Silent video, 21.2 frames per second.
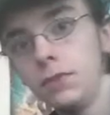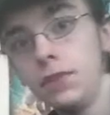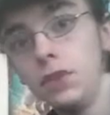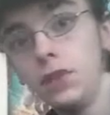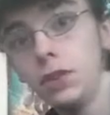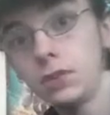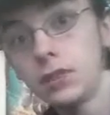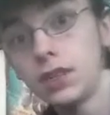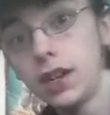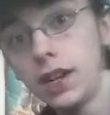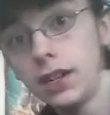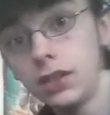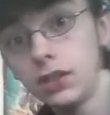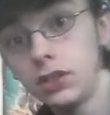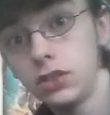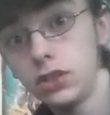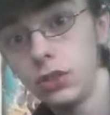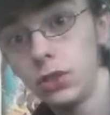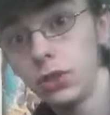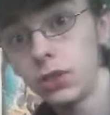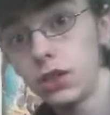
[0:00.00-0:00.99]
Don't I
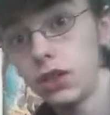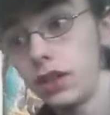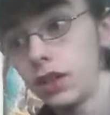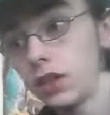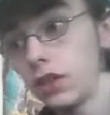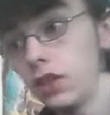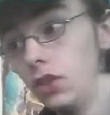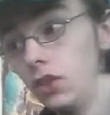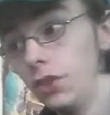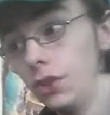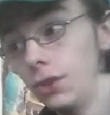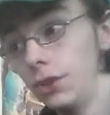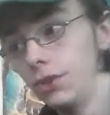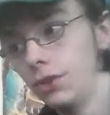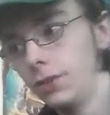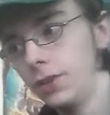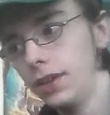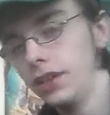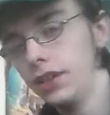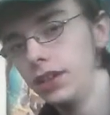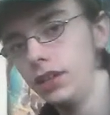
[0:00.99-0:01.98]
just look like a nerd
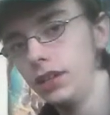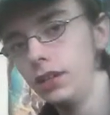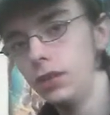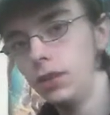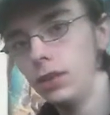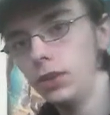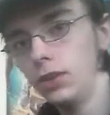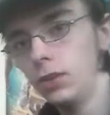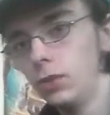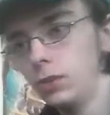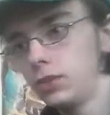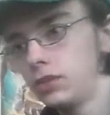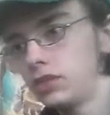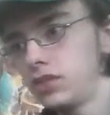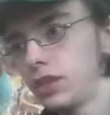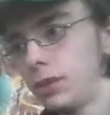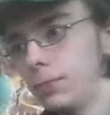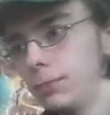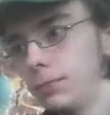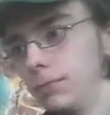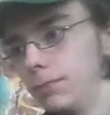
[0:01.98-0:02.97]
already? Or
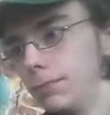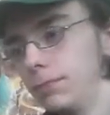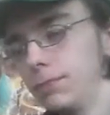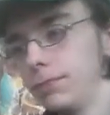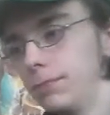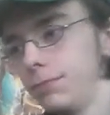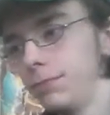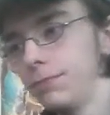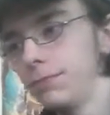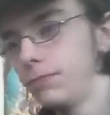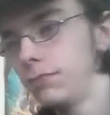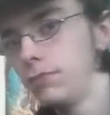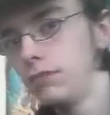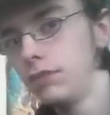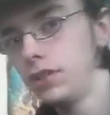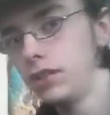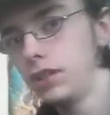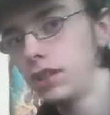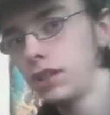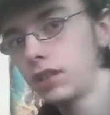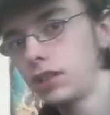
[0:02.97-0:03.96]
some
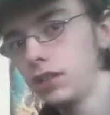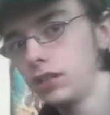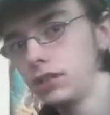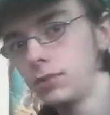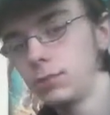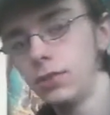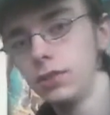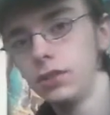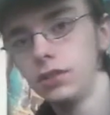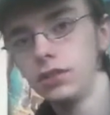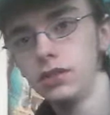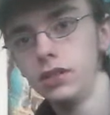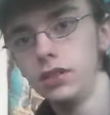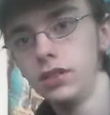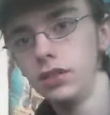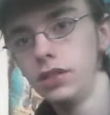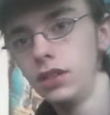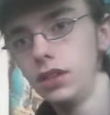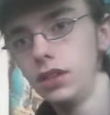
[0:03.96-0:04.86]
ridiculous person?